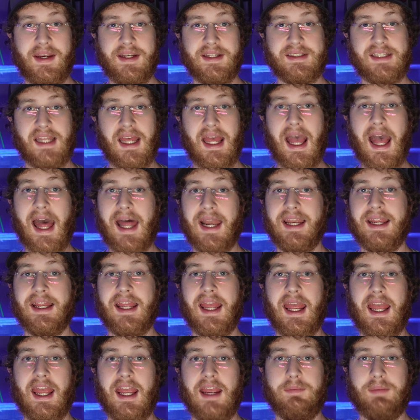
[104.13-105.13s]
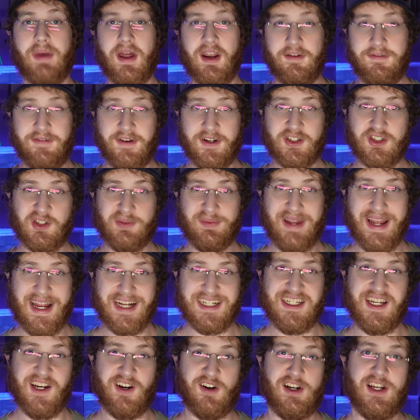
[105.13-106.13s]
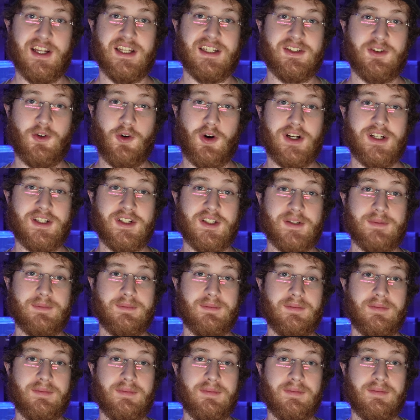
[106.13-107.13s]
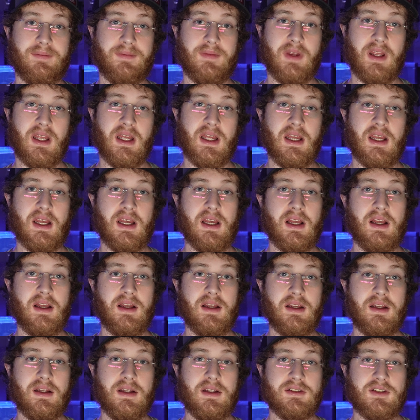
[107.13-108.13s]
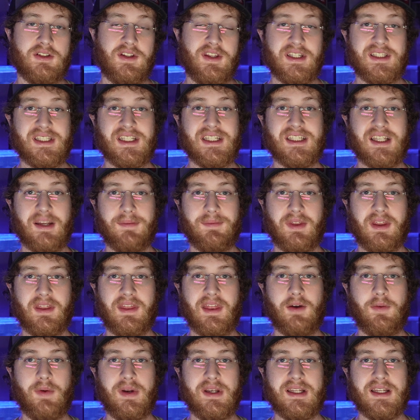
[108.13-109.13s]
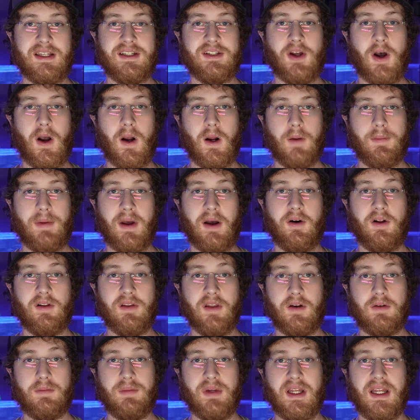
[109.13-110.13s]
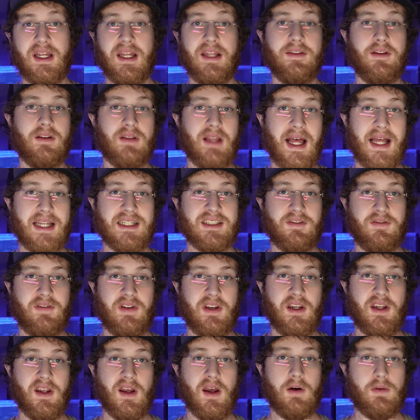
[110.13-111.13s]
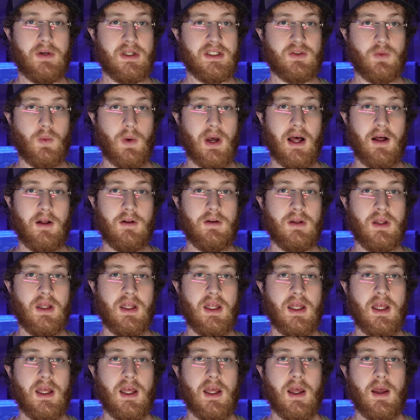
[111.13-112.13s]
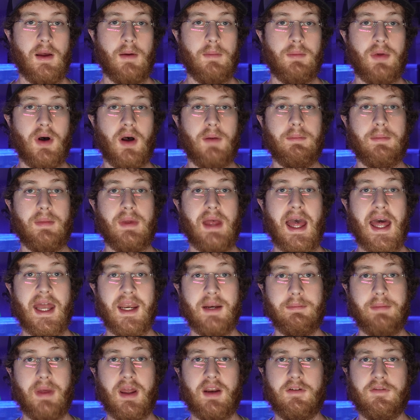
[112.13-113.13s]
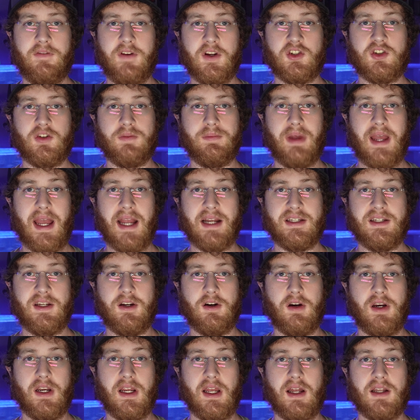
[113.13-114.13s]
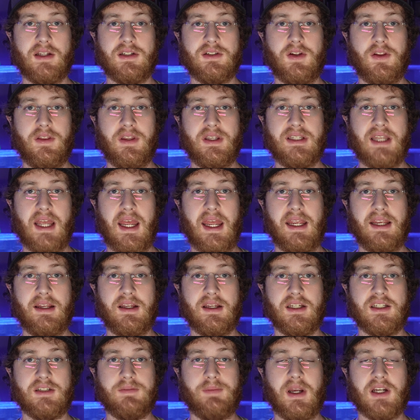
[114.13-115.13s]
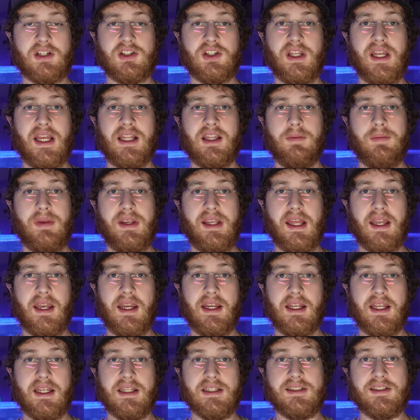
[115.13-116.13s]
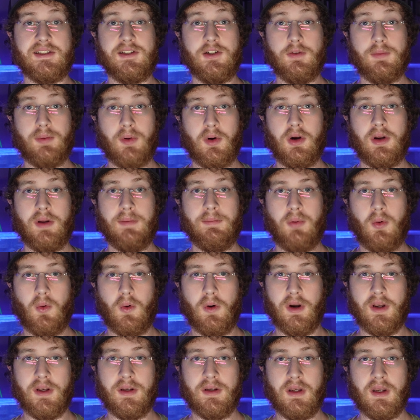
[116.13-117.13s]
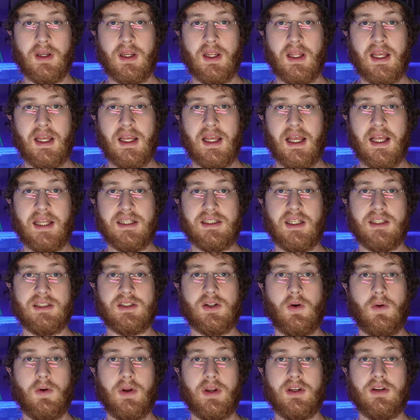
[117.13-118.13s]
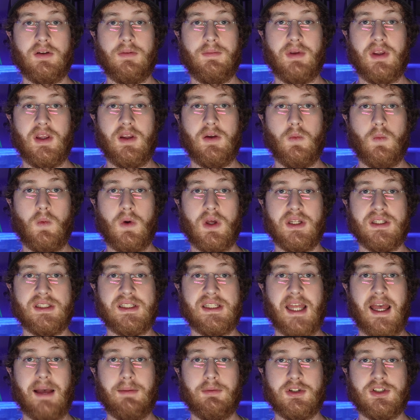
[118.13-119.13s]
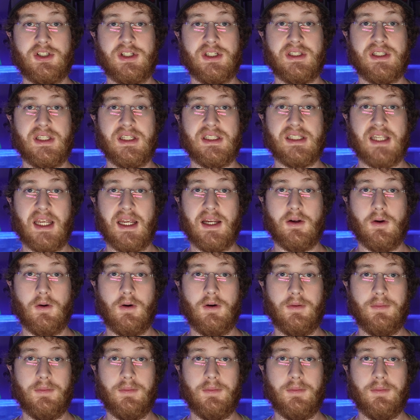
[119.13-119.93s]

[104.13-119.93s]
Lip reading: is adding a beneficial bacteria source. So this is something that we did talk about a little bit in the last video as well, but adding beneficial bacteria to the tank, especially at the beginning, is super important, as it's going to be what establishes the cycle.